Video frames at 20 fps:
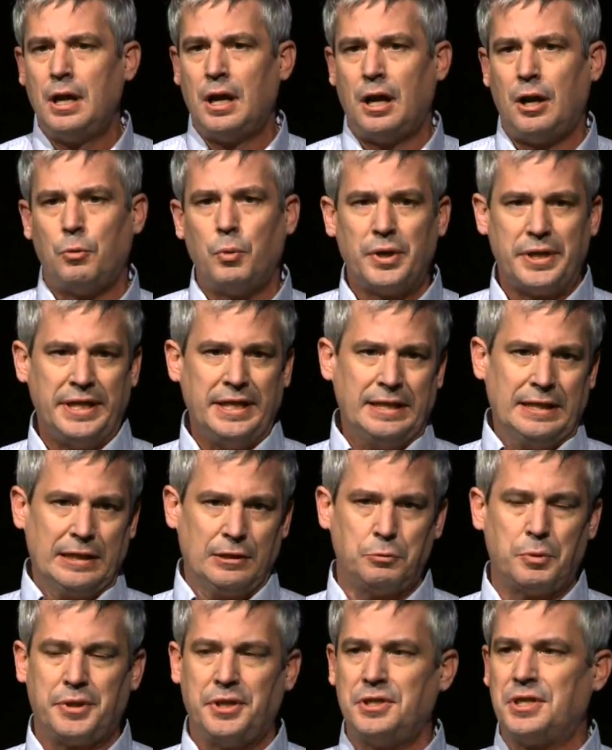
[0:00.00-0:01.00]
What he did
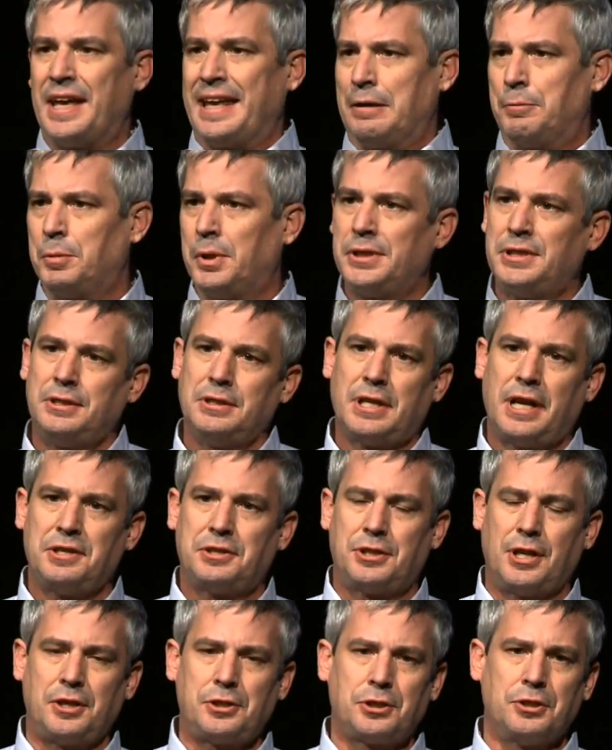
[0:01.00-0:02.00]
with his animal
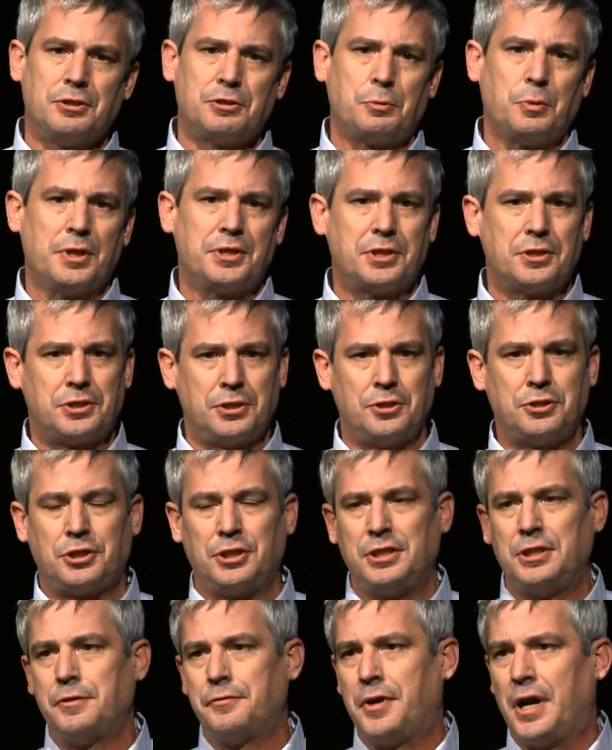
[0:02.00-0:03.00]
dissections was
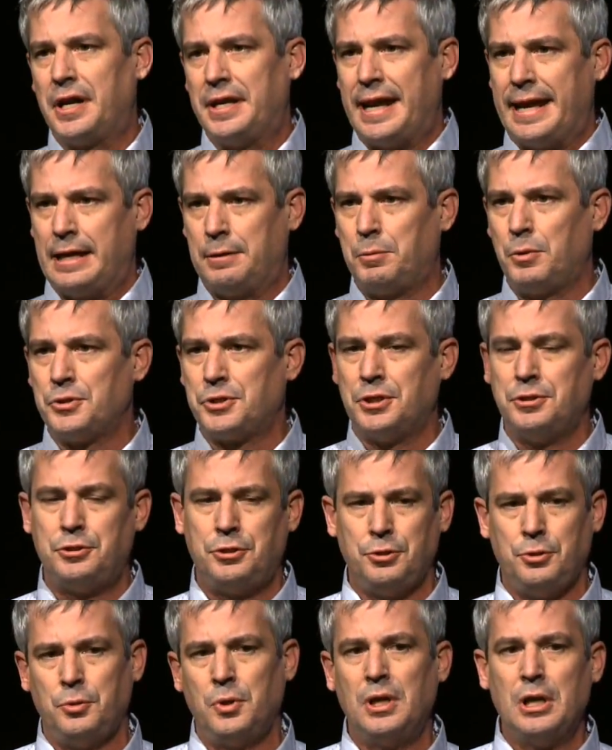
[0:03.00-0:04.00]
essentially divide animals
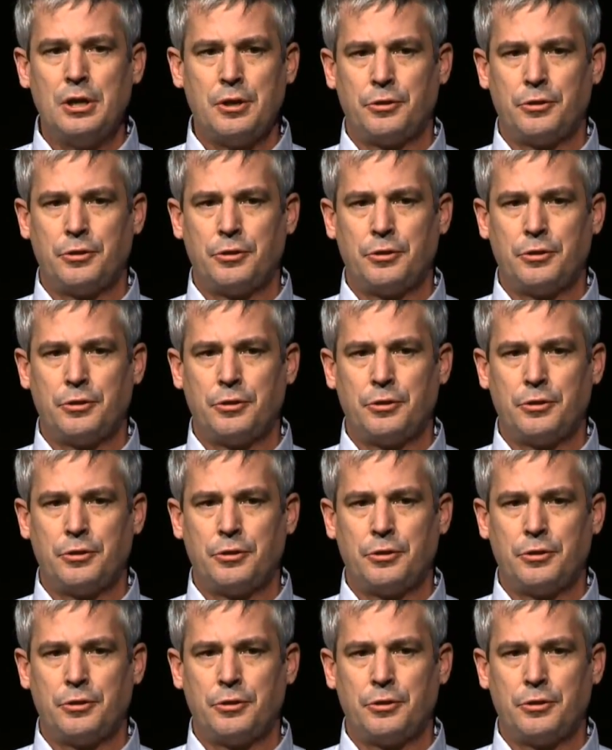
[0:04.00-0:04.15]
into